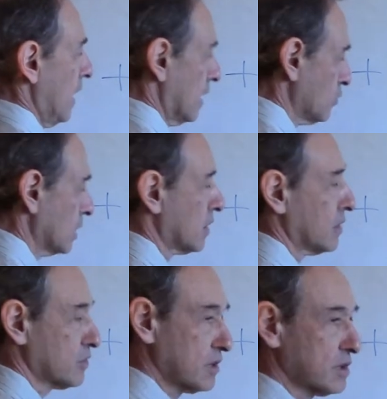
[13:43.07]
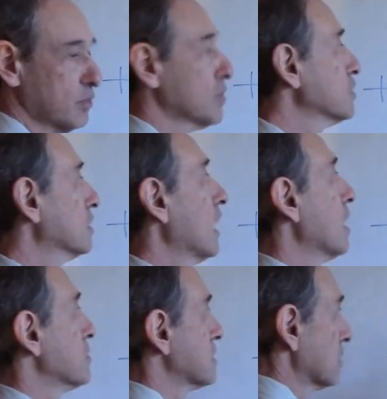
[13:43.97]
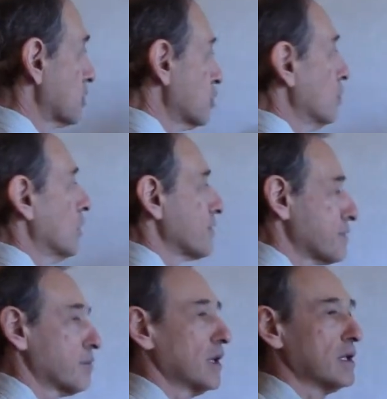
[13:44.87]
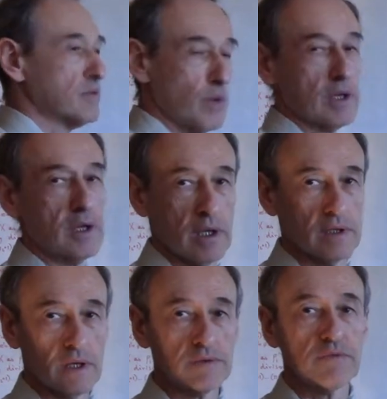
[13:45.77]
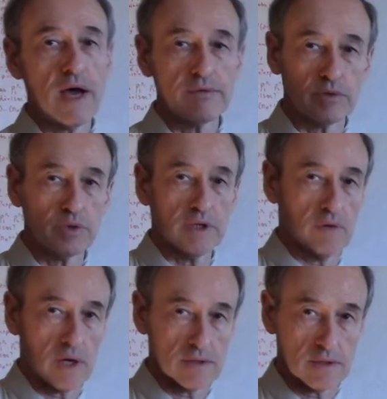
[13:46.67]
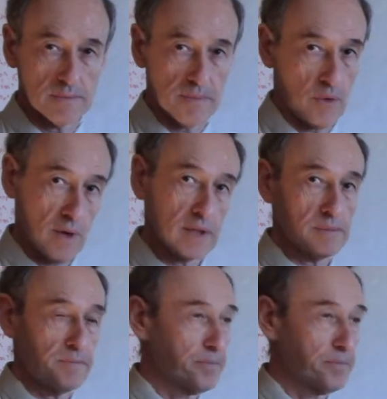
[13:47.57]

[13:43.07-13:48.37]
and 120 times 2 and 3 and, and, and 5 or whatever else, right?